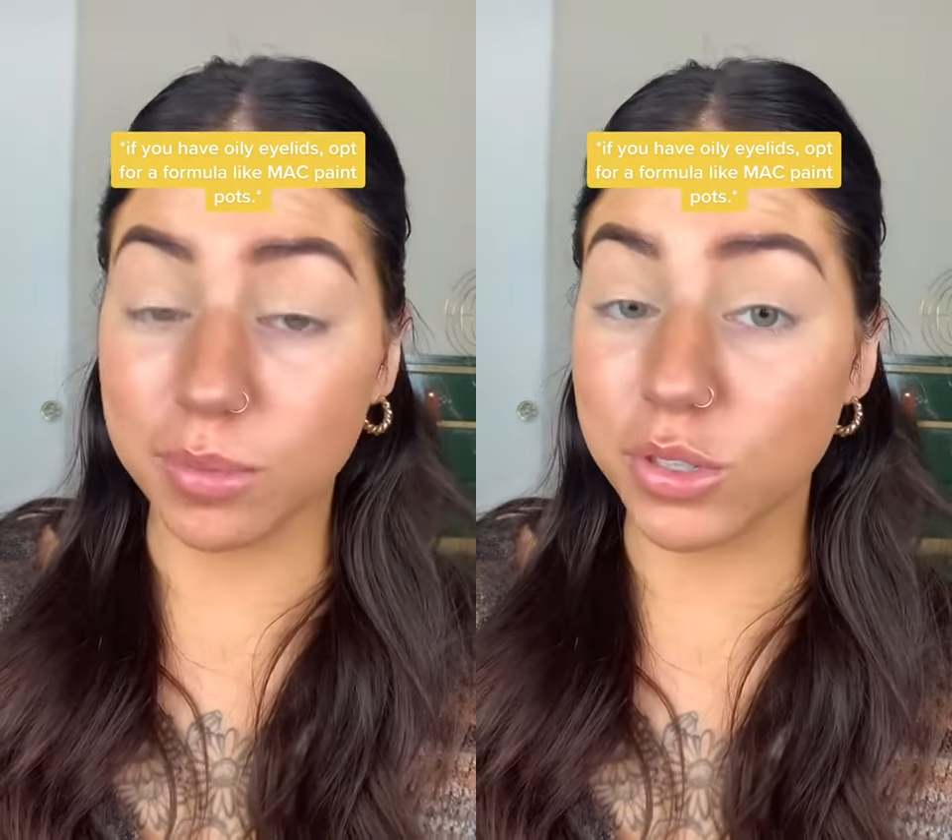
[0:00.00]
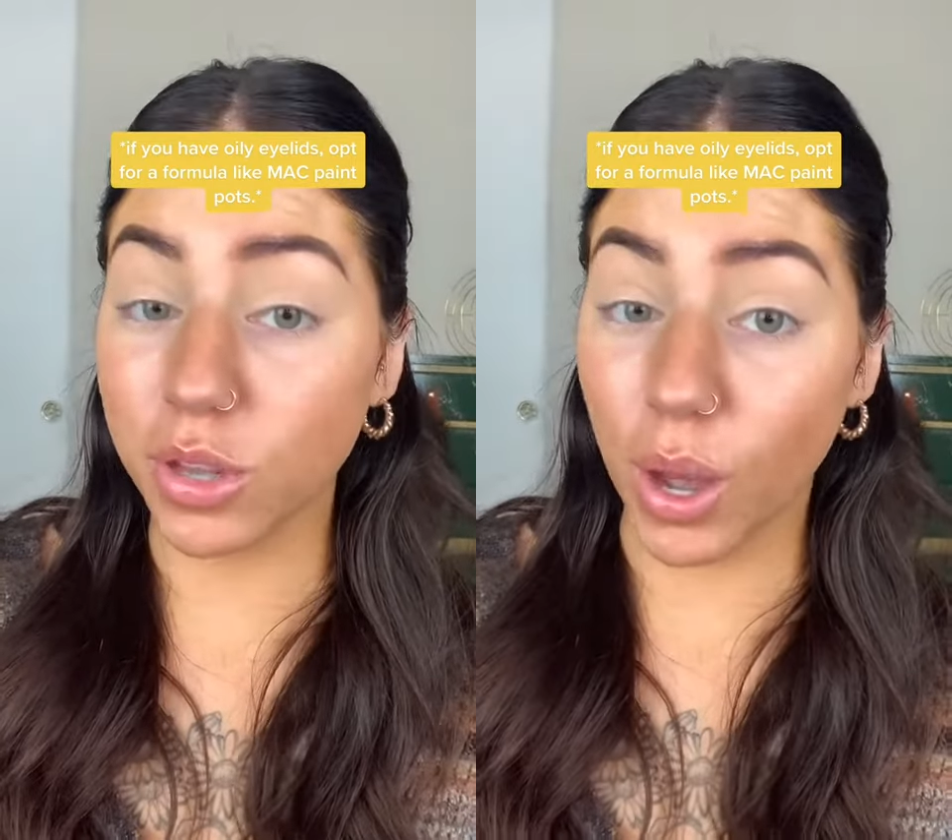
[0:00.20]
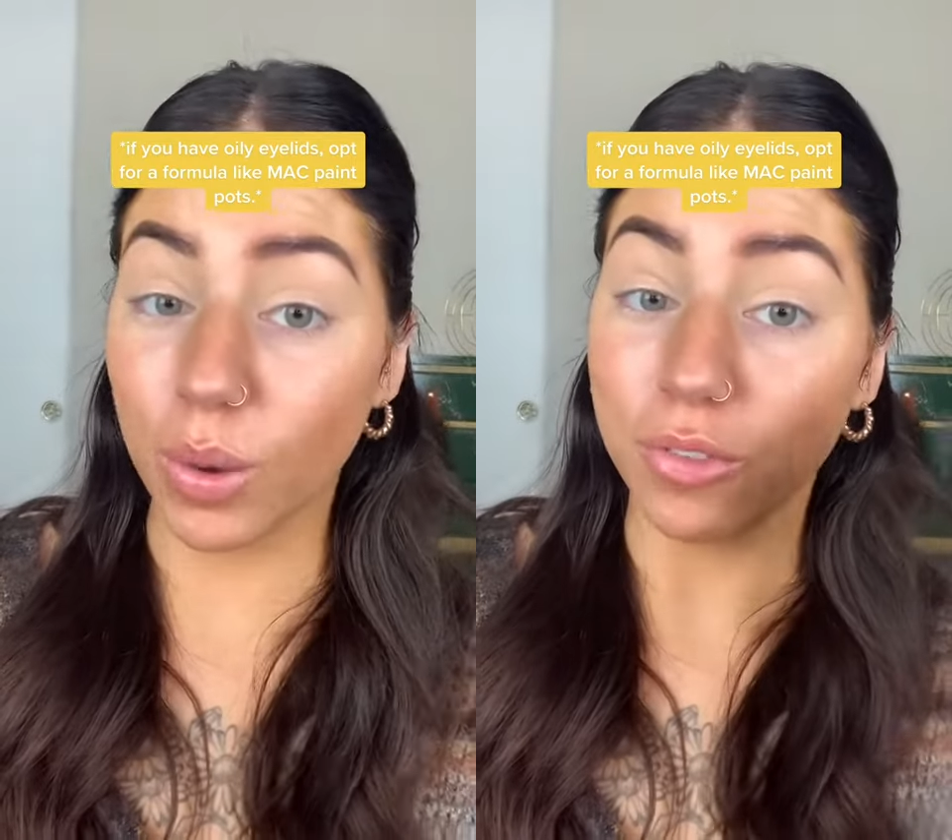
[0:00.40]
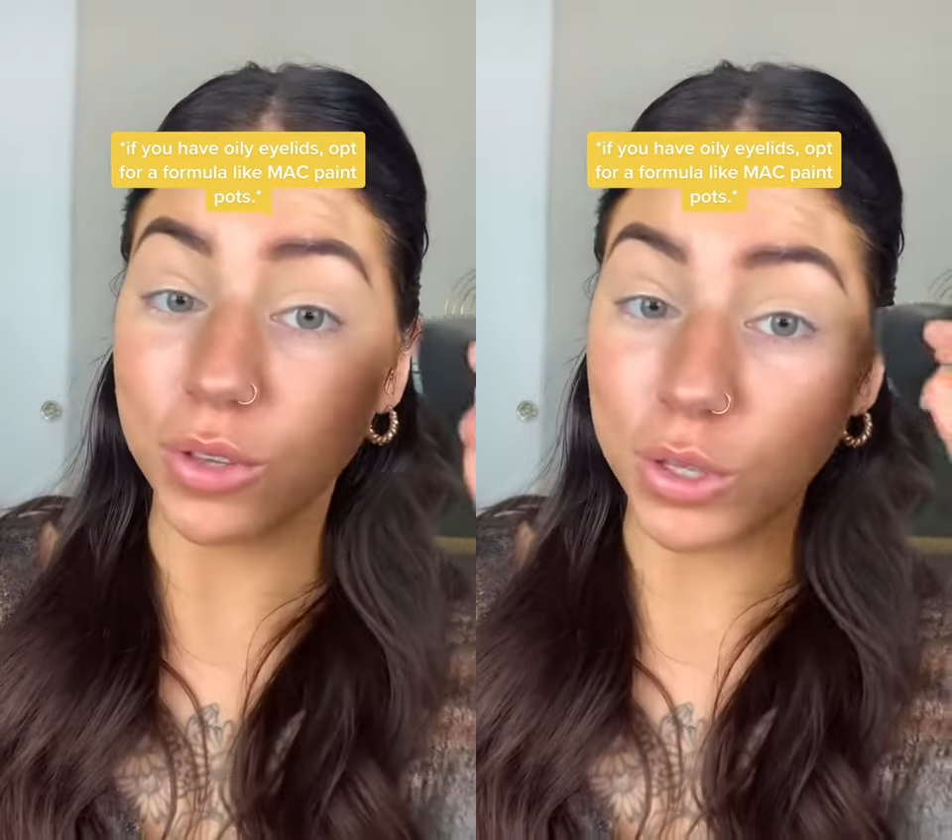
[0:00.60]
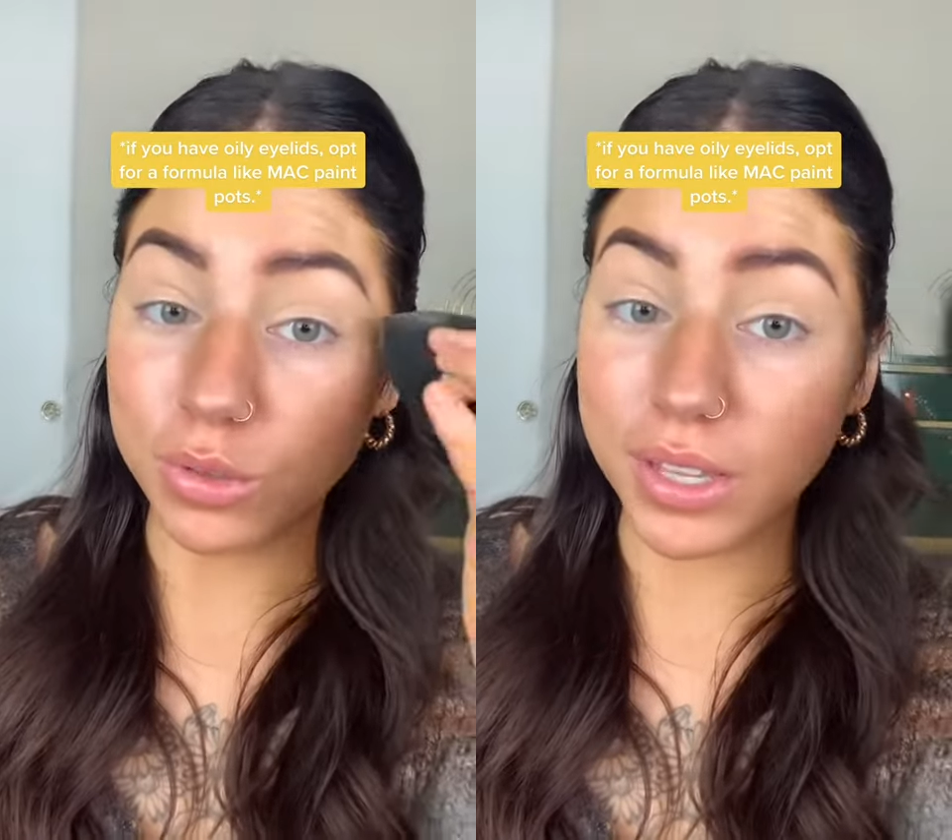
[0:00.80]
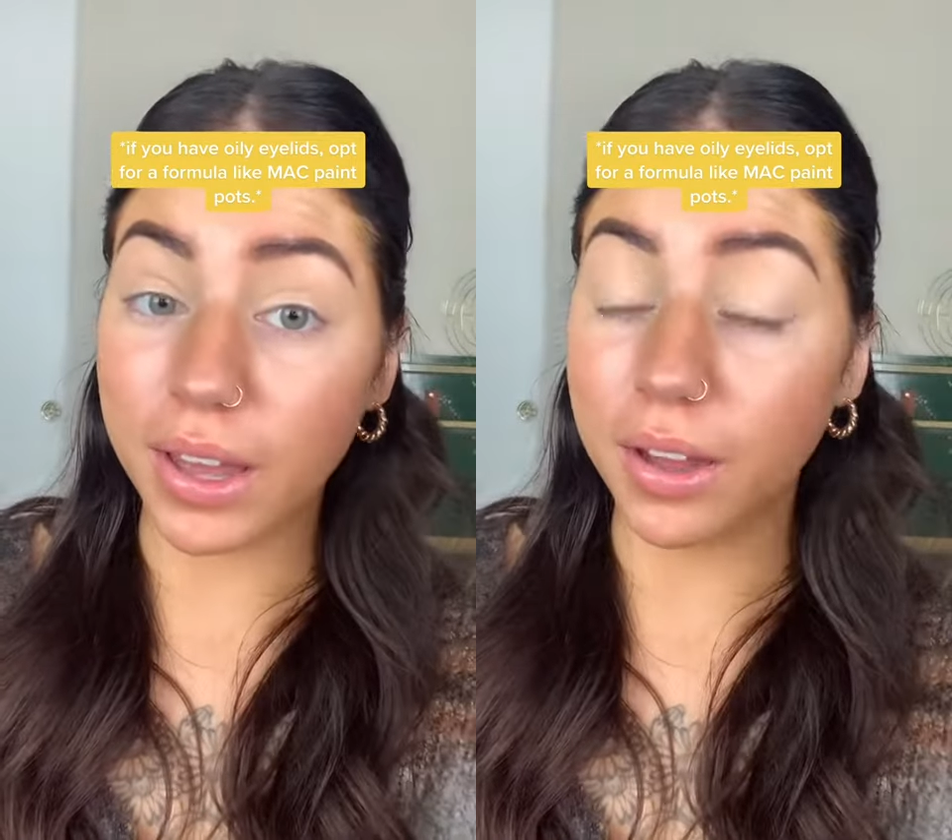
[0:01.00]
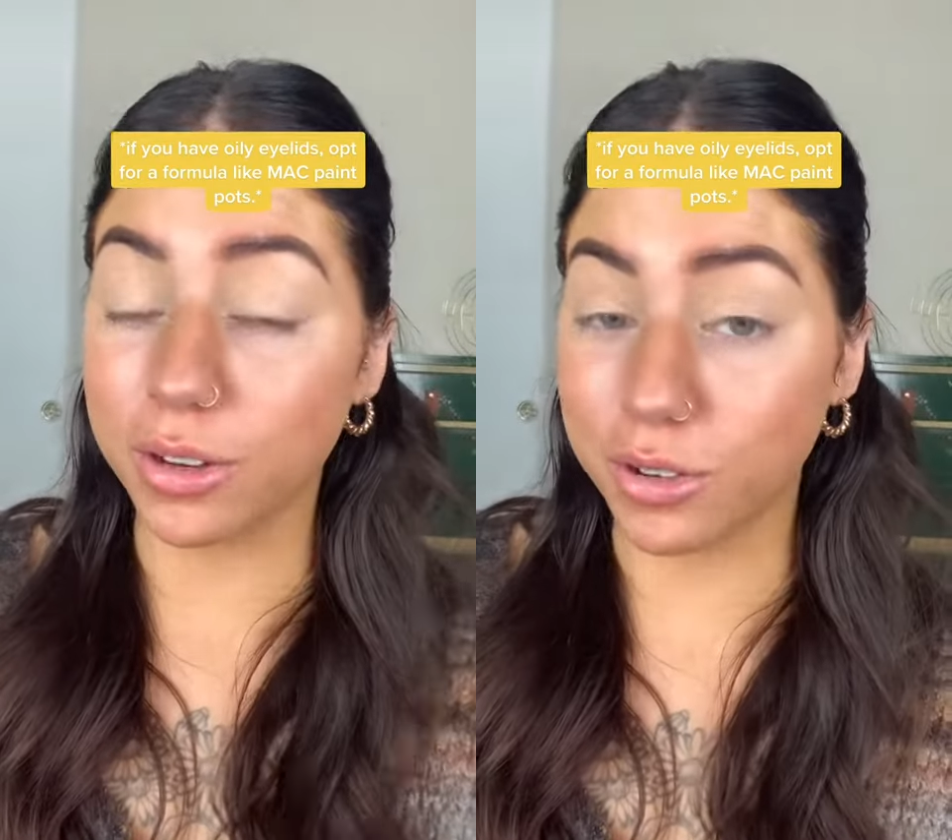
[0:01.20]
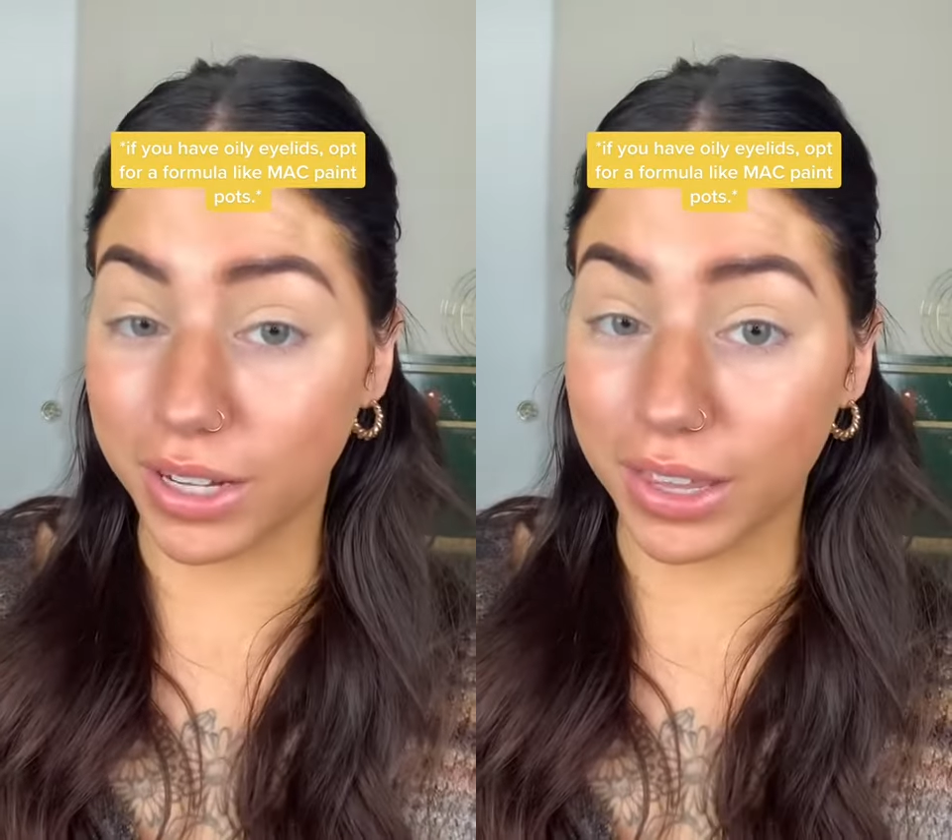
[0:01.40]
so if you use that
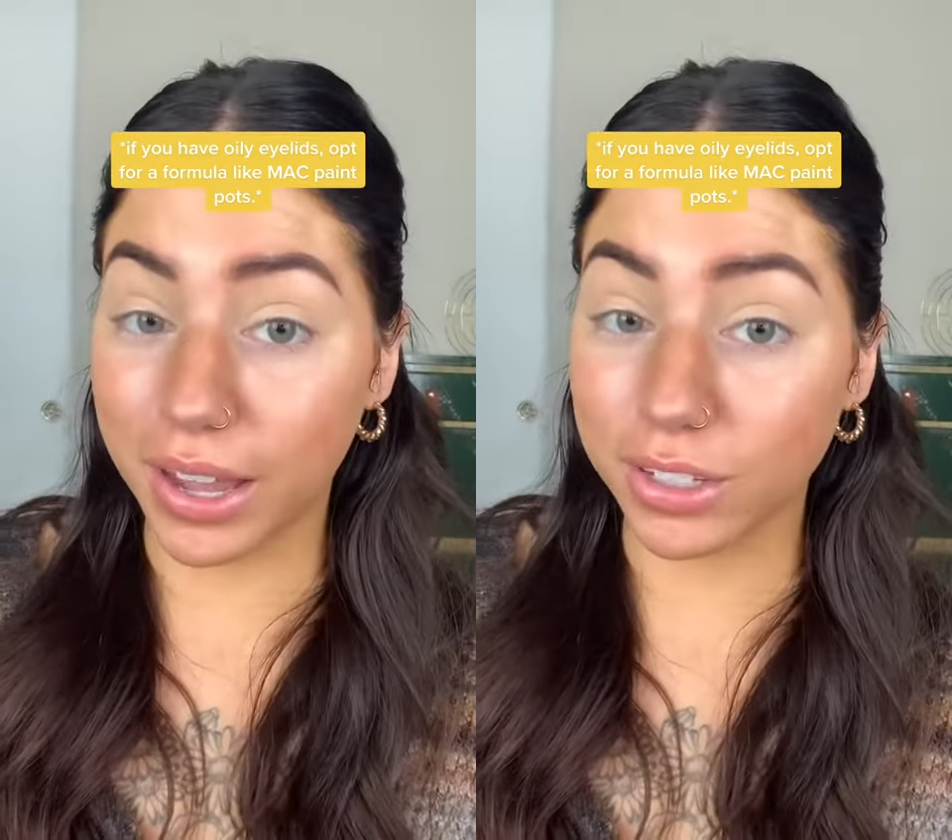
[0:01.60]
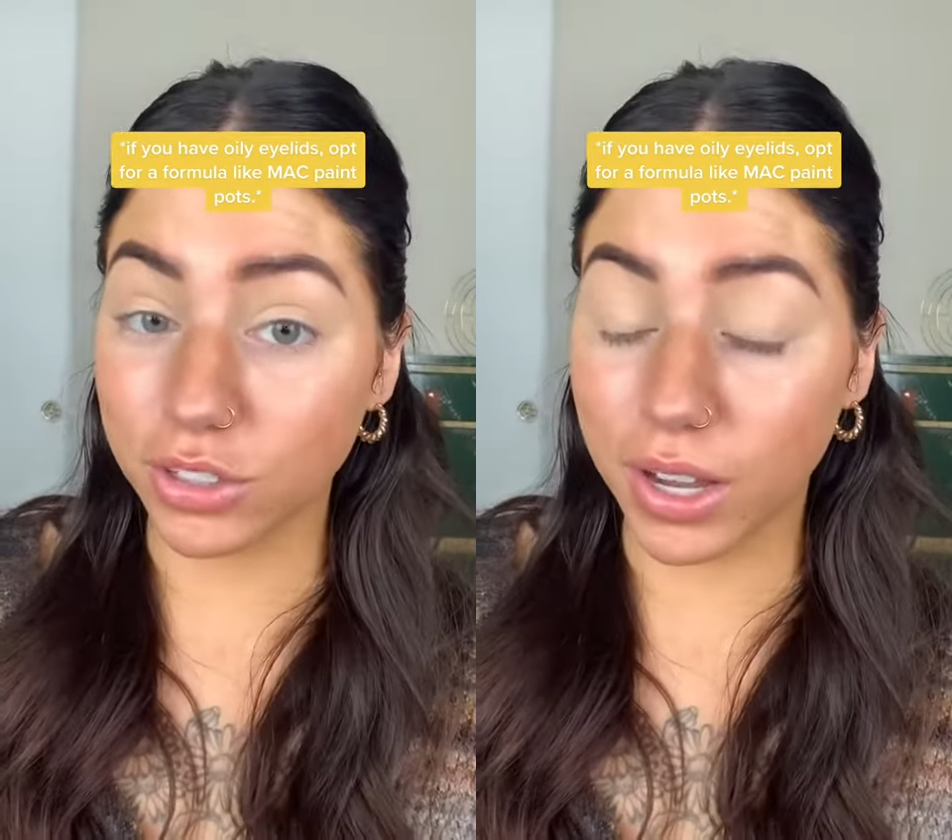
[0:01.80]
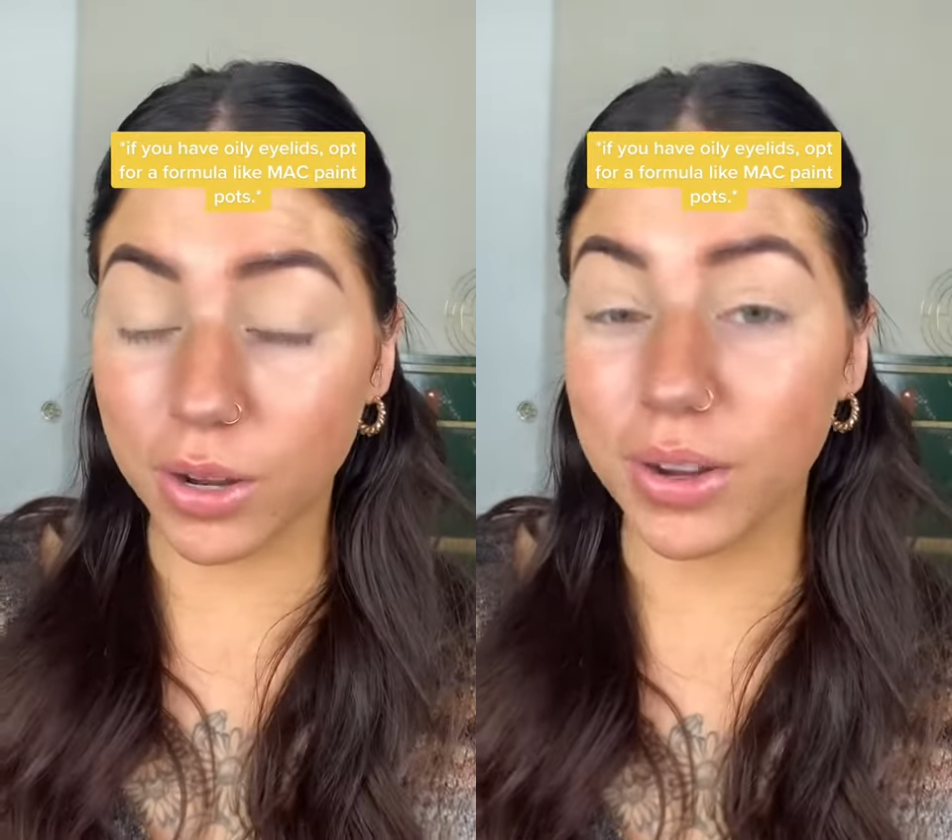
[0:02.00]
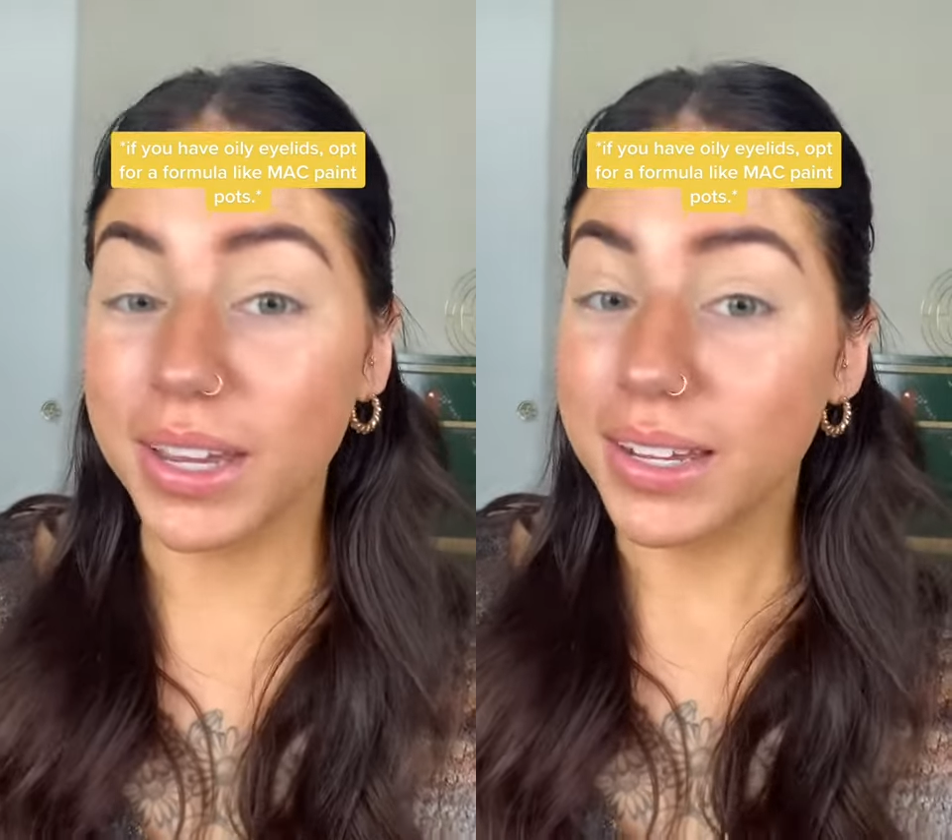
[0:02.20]
underneath eyeshadow,